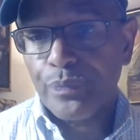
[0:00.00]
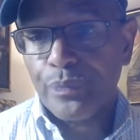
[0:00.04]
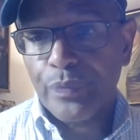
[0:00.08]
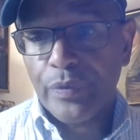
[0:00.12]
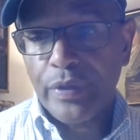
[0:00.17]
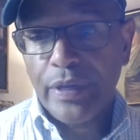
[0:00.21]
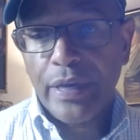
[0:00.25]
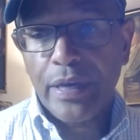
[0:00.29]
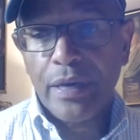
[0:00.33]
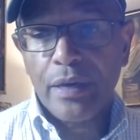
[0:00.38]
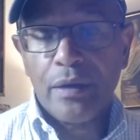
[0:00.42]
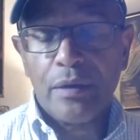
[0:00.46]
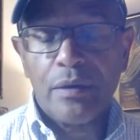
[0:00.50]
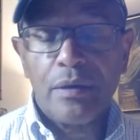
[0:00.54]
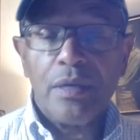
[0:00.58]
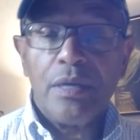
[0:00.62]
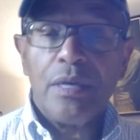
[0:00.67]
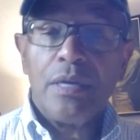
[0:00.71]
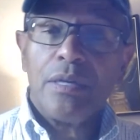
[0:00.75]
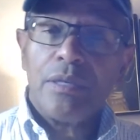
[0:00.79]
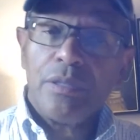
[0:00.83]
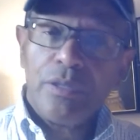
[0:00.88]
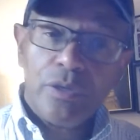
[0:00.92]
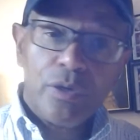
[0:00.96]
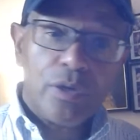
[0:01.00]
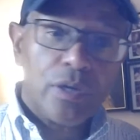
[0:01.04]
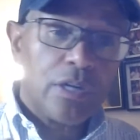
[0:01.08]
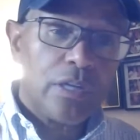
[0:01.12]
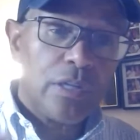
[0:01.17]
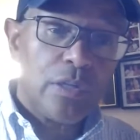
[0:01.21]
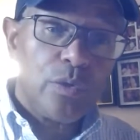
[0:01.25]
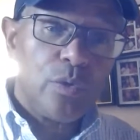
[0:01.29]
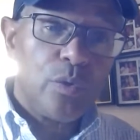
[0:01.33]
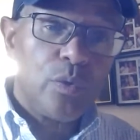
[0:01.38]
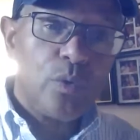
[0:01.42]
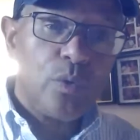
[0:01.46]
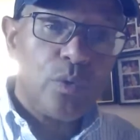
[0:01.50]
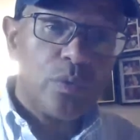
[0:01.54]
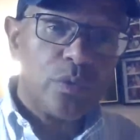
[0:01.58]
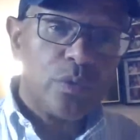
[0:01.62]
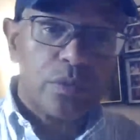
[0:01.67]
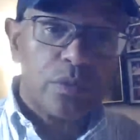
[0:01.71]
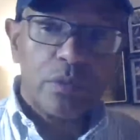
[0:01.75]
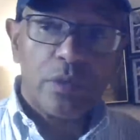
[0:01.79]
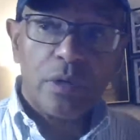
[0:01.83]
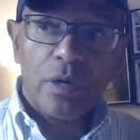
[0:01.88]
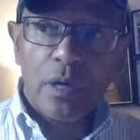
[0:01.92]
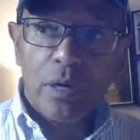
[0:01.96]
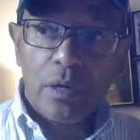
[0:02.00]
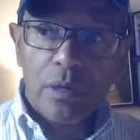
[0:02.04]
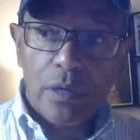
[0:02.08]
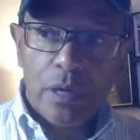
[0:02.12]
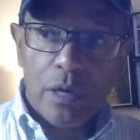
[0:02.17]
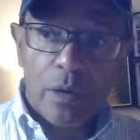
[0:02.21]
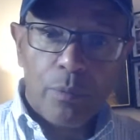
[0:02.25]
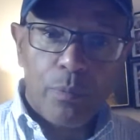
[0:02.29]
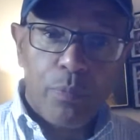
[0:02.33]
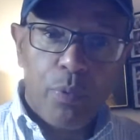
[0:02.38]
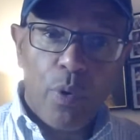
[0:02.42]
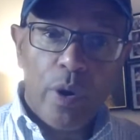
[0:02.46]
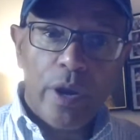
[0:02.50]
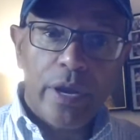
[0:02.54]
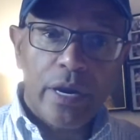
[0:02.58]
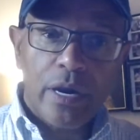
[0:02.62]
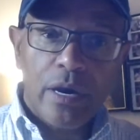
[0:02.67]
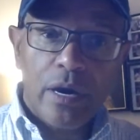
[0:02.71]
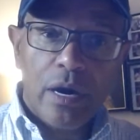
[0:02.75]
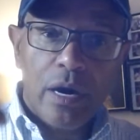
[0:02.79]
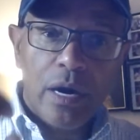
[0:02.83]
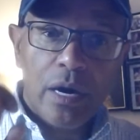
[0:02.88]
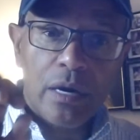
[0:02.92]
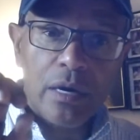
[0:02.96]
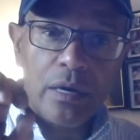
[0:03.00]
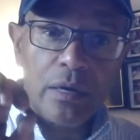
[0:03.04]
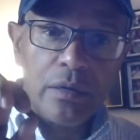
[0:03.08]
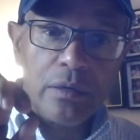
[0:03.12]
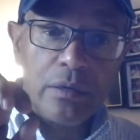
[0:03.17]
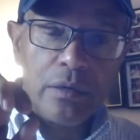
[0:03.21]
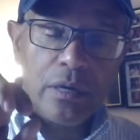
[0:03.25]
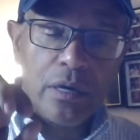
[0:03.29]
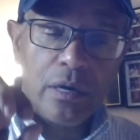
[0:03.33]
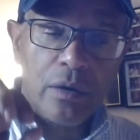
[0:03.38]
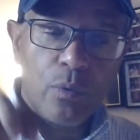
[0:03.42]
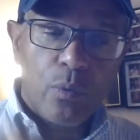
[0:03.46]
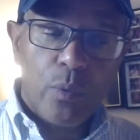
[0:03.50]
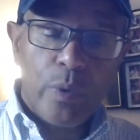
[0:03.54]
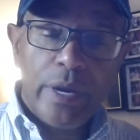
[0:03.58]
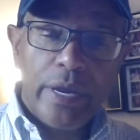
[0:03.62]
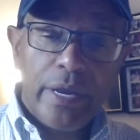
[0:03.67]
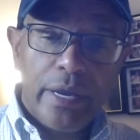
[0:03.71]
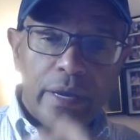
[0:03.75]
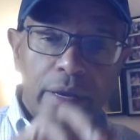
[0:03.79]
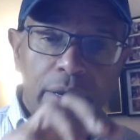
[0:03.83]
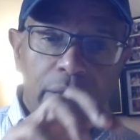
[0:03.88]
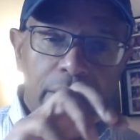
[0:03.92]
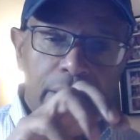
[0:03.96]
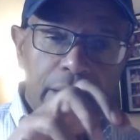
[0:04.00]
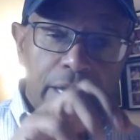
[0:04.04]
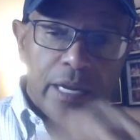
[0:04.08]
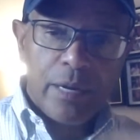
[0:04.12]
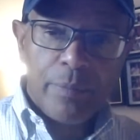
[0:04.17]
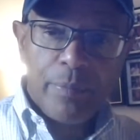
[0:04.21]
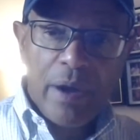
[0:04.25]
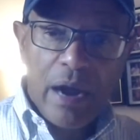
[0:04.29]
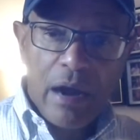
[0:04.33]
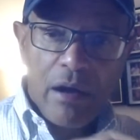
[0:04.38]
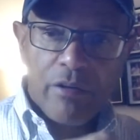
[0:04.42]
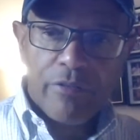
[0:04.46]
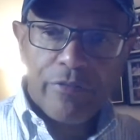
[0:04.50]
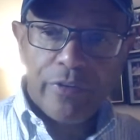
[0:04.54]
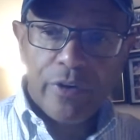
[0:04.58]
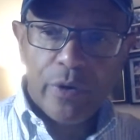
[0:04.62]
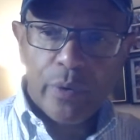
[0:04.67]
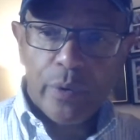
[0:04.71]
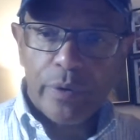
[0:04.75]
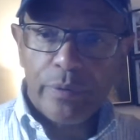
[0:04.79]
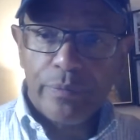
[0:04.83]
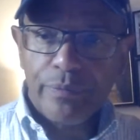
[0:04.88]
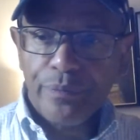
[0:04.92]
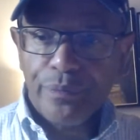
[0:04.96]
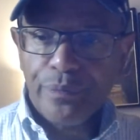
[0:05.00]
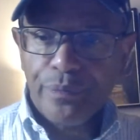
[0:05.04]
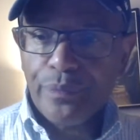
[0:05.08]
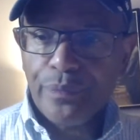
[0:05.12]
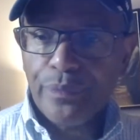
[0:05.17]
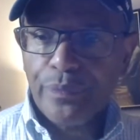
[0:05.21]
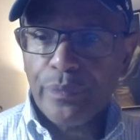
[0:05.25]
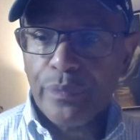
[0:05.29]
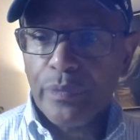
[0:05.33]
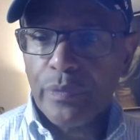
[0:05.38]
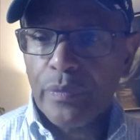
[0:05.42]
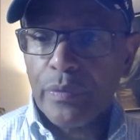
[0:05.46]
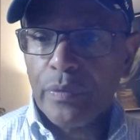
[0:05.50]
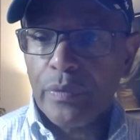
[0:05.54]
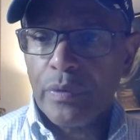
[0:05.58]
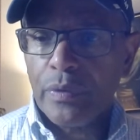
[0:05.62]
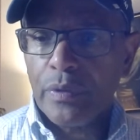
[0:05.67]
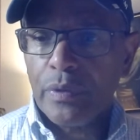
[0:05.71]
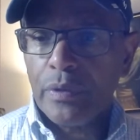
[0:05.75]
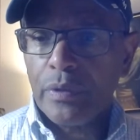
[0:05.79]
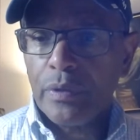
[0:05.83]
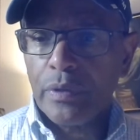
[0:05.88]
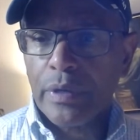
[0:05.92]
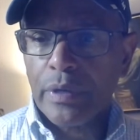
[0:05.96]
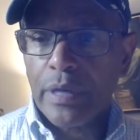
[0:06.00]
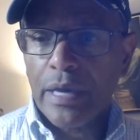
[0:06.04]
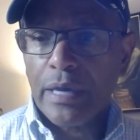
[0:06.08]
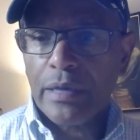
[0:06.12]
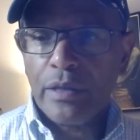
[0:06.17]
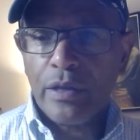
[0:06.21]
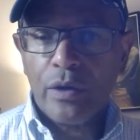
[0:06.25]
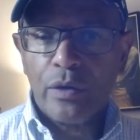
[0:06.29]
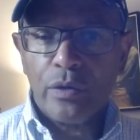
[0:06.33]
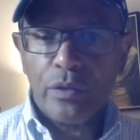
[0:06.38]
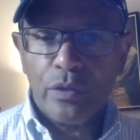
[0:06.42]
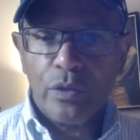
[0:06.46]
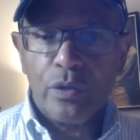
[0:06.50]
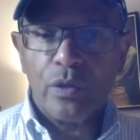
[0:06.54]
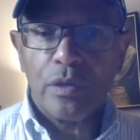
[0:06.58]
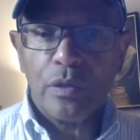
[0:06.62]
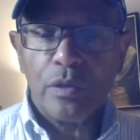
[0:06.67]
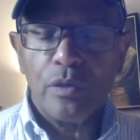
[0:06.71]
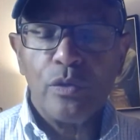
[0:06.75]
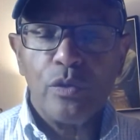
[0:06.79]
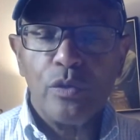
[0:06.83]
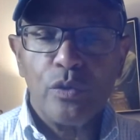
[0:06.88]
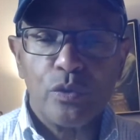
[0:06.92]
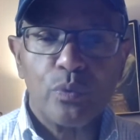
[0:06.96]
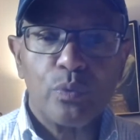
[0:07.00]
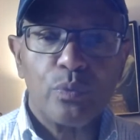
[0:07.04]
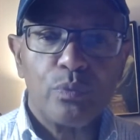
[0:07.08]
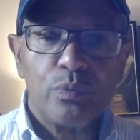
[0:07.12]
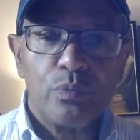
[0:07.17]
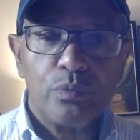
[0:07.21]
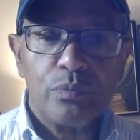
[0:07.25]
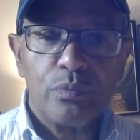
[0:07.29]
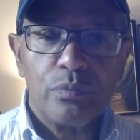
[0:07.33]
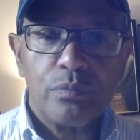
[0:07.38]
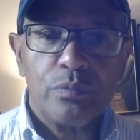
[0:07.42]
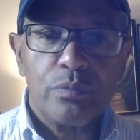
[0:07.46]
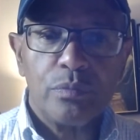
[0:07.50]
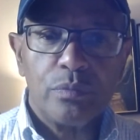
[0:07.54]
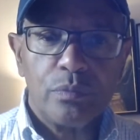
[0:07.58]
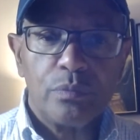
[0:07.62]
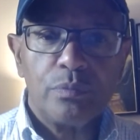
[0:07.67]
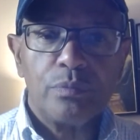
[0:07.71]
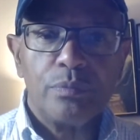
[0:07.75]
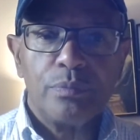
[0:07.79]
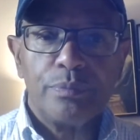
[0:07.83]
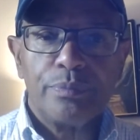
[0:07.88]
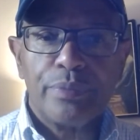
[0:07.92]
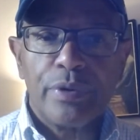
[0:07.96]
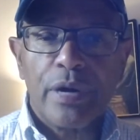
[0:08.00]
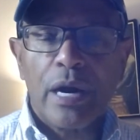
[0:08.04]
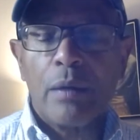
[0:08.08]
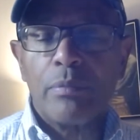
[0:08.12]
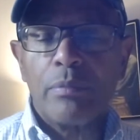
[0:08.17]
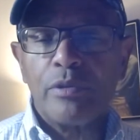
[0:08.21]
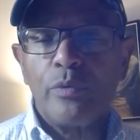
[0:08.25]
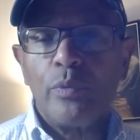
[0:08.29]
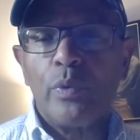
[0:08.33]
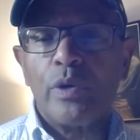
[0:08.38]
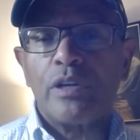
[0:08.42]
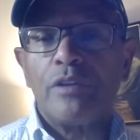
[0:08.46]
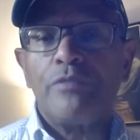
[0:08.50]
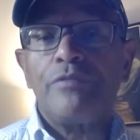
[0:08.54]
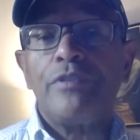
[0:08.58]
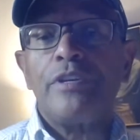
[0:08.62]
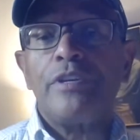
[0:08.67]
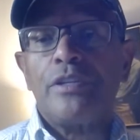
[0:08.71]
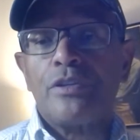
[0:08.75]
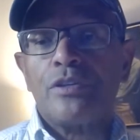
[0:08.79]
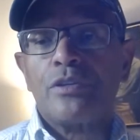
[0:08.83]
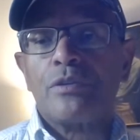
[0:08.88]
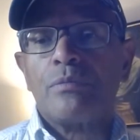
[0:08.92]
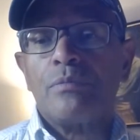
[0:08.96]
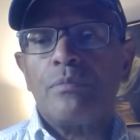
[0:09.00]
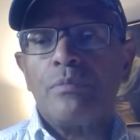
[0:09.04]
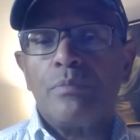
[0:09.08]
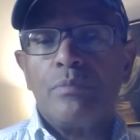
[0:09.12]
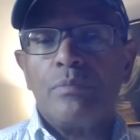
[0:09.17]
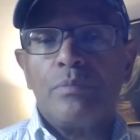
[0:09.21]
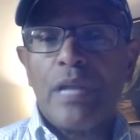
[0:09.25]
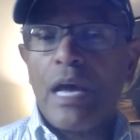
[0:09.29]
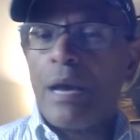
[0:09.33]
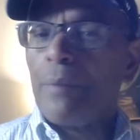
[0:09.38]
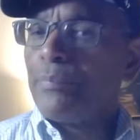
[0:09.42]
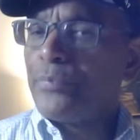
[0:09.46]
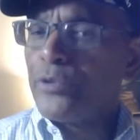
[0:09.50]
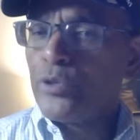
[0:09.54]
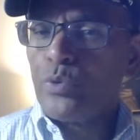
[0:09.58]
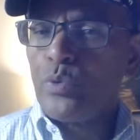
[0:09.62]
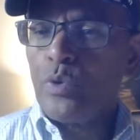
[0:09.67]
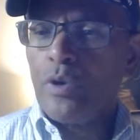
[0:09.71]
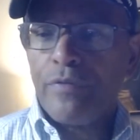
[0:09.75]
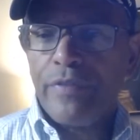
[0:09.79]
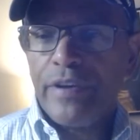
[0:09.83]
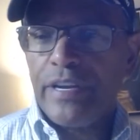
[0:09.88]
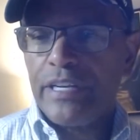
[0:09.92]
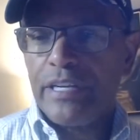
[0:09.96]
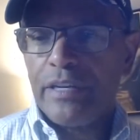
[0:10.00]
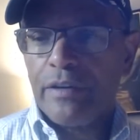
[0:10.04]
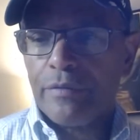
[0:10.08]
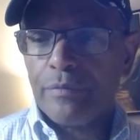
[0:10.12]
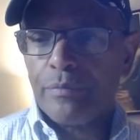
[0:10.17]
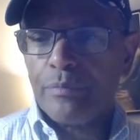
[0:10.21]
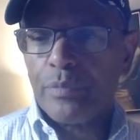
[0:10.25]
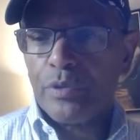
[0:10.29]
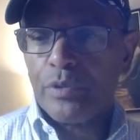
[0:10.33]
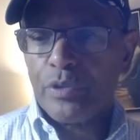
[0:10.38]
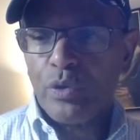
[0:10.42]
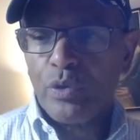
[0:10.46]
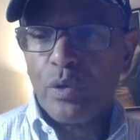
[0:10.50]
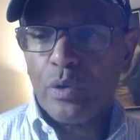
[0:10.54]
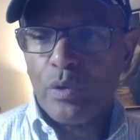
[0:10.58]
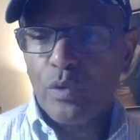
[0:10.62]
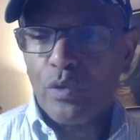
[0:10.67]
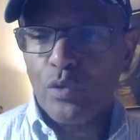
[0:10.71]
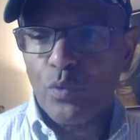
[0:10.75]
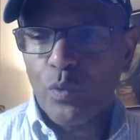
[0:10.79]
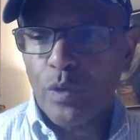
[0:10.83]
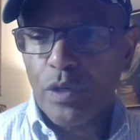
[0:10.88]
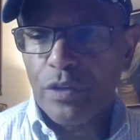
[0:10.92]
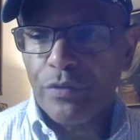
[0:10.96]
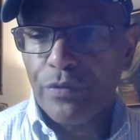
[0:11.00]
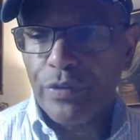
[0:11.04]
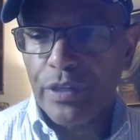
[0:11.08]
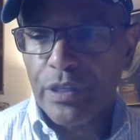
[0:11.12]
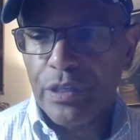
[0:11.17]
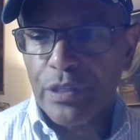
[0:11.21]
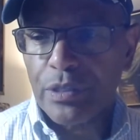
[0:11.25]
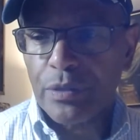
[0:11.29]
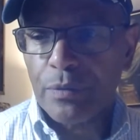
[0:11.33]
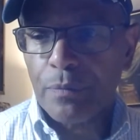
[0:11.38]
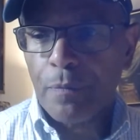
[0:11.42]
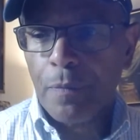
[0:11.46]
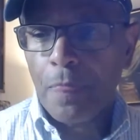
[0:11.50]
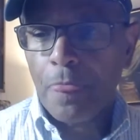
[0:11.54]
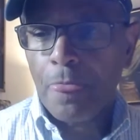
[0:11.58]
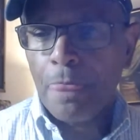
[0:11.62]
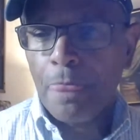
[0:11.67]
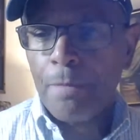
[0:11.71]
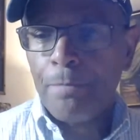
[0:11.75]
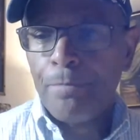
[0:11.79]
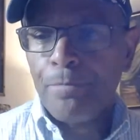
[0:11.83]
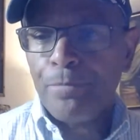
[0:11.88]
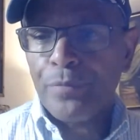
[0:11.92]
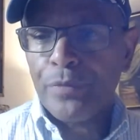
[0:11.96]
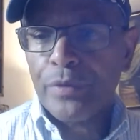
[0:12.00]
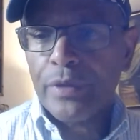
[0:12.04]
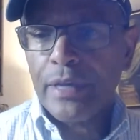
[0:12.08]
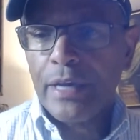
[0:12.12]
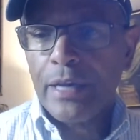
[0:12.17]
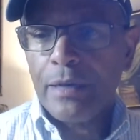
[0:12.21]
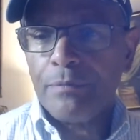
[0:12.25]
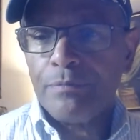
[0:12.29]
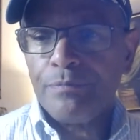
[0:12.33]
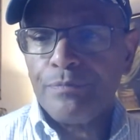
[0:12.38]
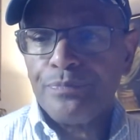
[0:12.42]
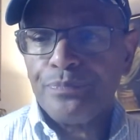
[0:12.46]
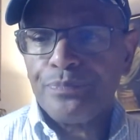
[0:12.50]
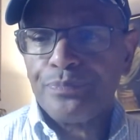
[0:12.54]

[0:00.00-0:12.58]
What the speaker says: Yeah, you're going to lose a point guard, a wing, and a power forward. Okay, you're going to lose probably 1 of each. Not 2 of any of them, but you're going to lose 1 of each. Okay,